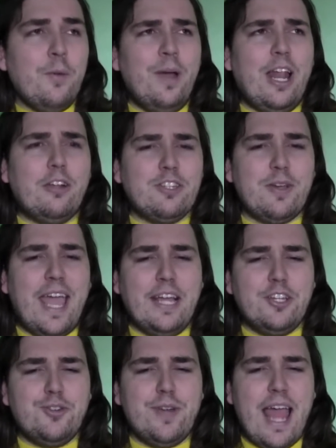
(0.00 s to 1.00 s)
also
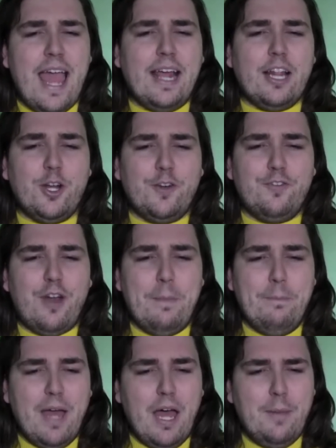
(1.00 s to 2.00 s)
Andrea Heckler
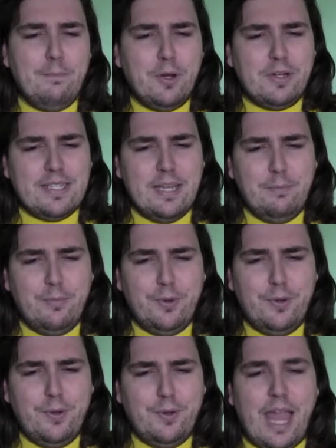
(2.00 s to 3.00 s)
from Books and
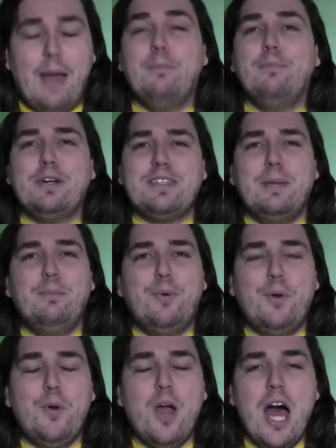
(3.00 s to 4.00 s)
Brew,
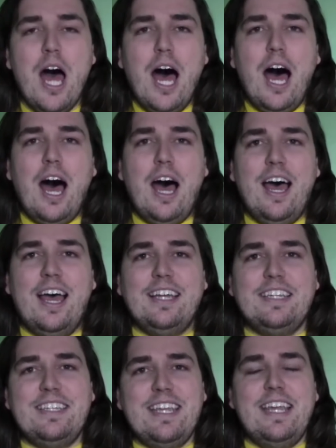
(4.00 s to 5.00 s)

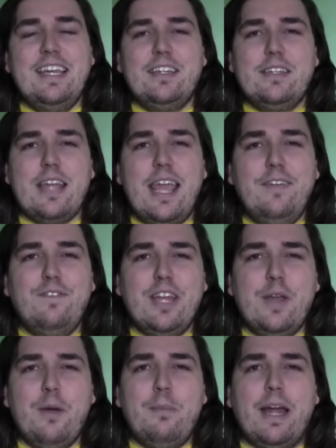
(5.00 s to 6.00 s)
did a
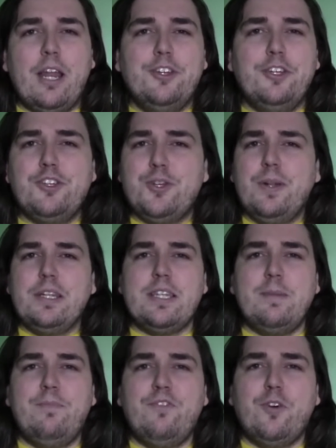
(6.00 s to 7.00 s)
video about unusual
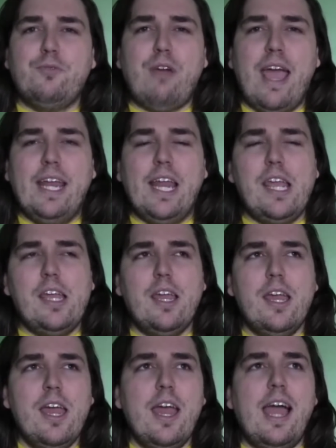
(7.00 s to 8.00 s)
tip for writing,
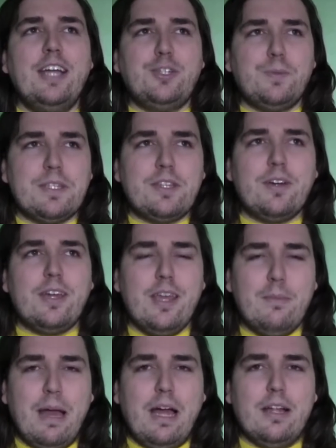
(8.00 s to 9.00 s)
and she was talking
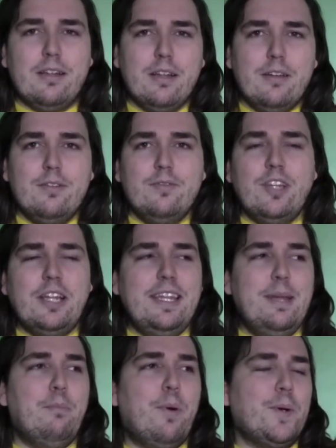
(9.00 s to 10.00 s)
about not
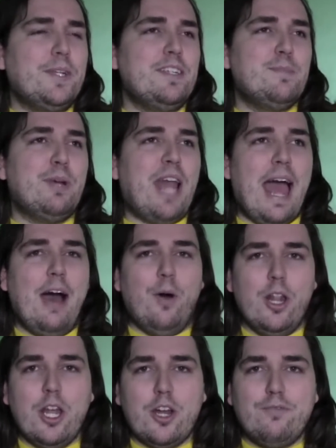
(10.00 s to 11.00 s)
the importance, but how
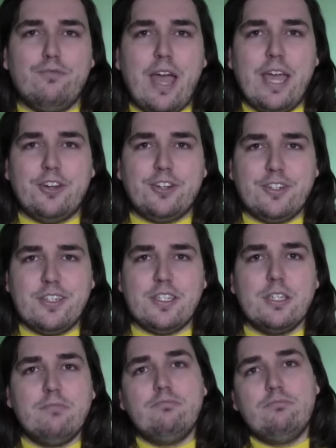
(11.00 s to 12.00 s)
a lot of writers,